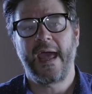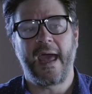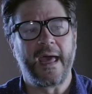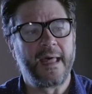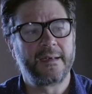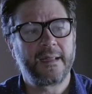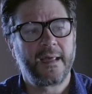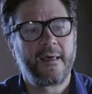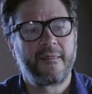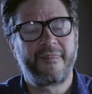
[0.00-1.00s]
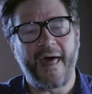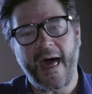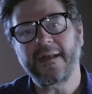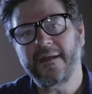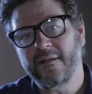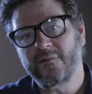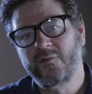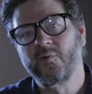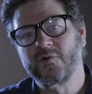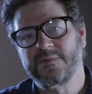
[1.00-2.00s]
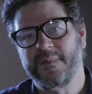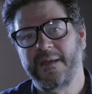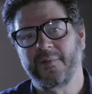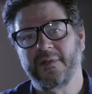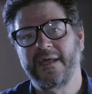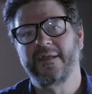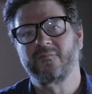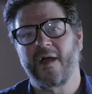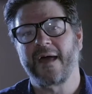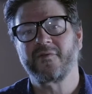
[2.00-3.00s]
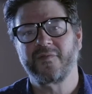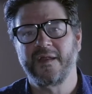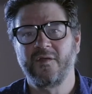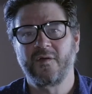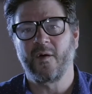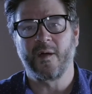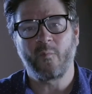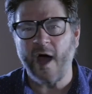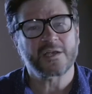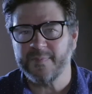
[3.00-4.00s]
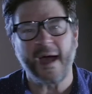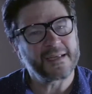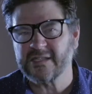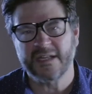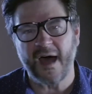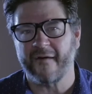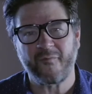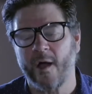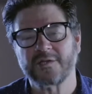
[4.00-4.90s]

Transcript: And that lures people in rather than you going, watch my stuff,